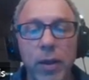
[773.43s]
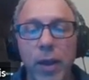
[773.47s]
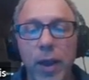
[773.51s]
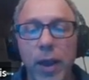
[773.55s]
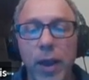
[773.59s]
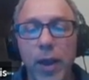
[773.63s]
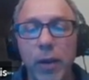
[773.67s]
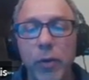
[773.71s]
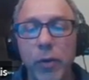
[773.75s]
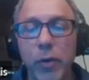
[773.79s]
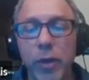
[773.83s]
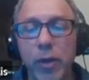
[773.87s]

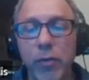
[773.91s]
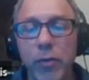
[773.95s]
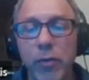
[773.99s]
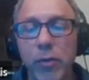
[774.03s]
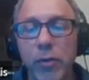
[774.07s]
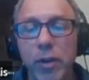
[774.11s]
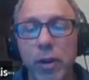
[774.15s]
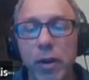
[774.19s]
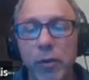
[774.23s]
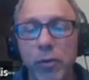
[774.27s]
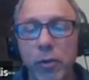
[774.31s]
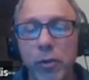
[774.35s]
And it'll give you
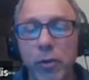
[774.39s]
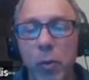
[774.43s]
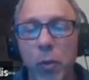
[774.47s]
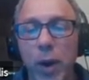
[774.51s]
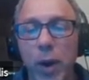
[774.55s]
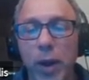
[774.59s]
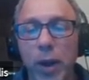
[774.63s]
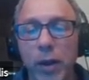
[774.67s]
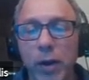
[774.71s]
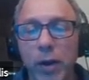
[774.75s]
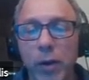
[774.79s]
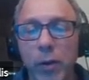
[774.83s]
delta
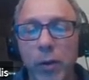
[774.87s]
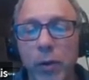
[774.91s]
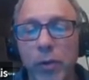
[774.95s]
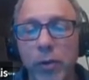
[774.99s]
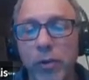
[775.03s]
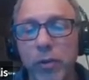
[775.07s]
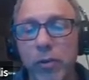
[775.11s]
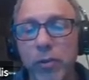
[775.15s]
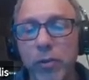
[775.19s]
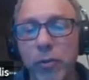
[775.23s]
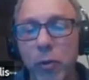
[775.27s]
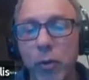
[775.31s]
y here, which
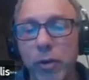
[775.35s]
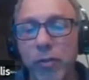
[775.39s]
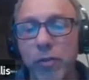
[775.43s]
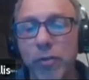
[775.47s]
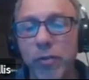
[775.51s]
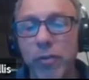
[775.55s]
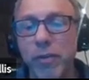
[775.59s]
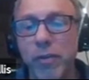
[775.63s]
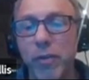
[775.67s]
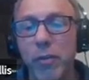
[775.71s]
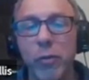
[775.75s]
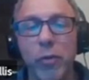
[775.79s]
is
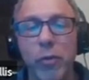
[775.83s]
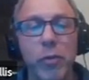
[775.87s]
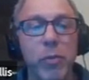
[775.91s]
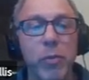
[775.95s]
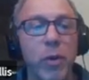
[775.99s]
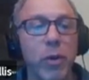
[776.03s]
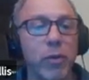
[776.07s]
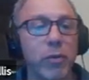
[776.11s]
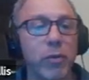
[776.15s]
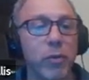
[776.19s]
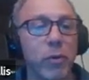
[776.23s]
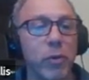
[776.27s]
453
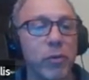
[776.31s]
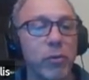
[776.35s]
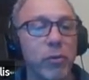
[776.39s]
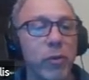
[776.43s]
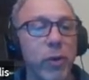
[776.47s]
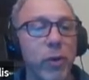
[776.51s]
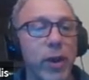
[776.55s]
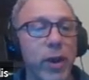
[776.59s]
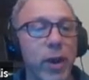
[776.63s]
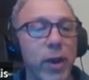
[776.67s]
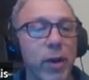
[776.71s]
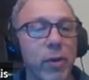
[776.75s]
millivolts
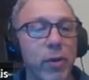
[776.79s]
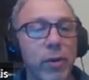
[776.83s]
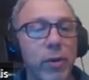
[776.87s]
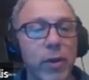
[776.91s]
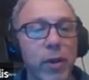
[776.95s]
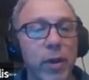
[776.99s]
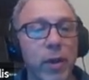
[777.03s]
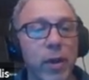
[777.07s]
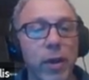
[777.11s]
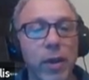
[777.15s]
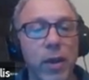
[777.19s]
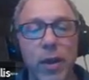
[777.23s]
right now.
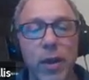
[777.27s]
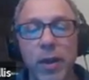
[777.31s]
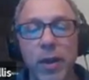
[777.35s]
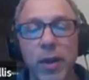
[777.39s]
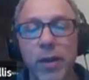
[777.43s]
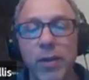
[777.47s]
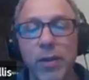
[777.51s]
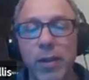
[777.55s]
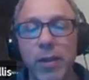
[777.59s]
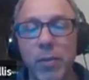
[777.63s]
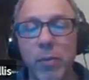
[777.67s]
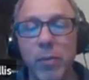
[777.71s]
And
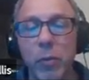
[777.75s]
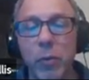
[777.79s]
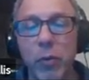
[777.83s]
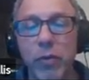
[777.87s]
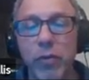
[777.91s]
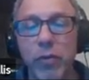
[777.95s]
as I move